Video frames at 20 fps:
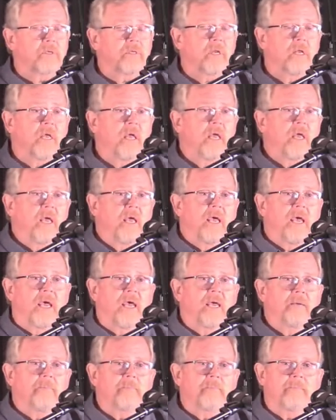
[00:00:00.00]
And,
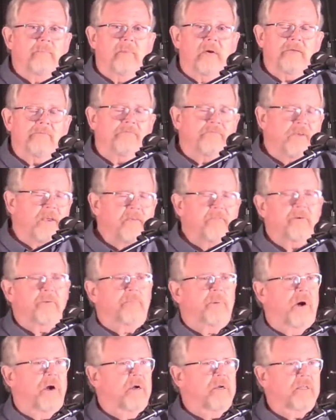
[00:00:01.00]
and my favorite
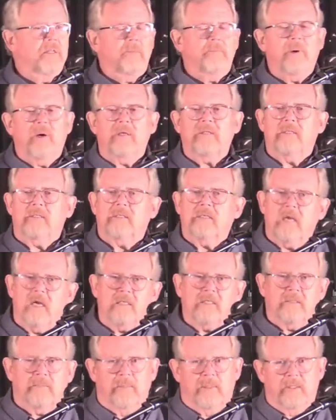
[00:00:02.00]
part, and the part that
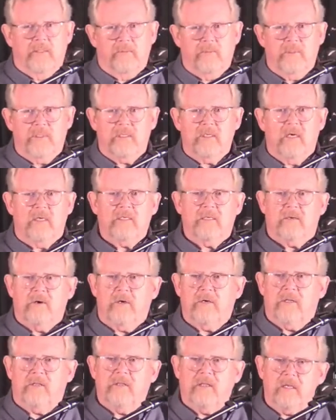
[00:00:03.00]
touched me, and the reason I
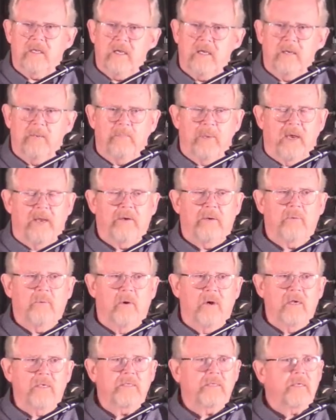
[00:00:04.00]
started thinking about it
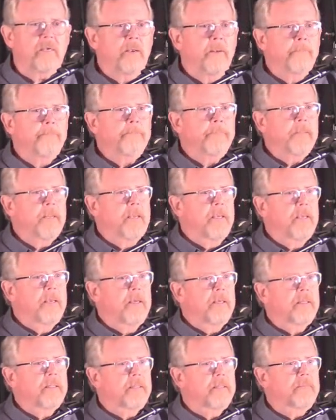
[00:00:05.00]
was
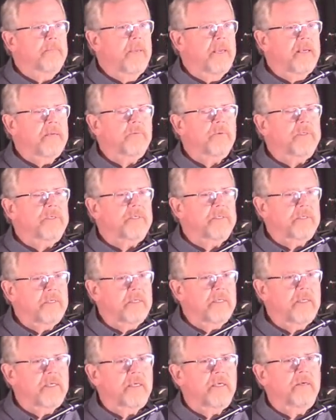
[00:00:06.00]
the man was
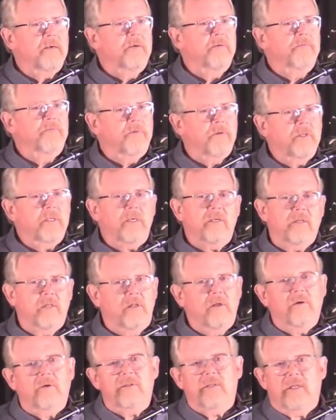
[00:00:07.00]
sitting fully
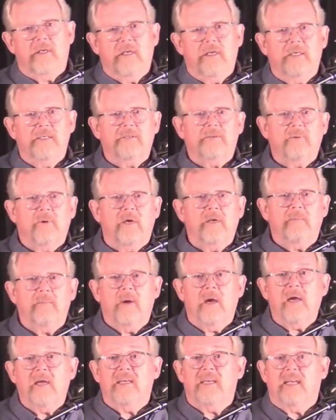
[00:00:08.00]
clothed and in his right
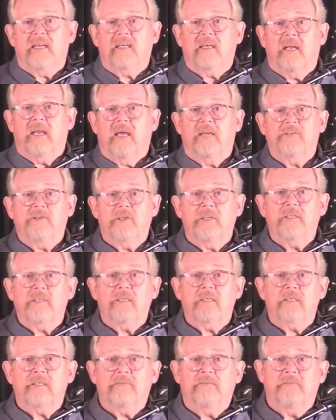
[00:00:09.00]
mind at, at
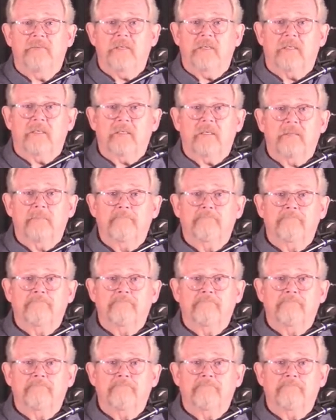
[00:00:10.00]
Jesus' feet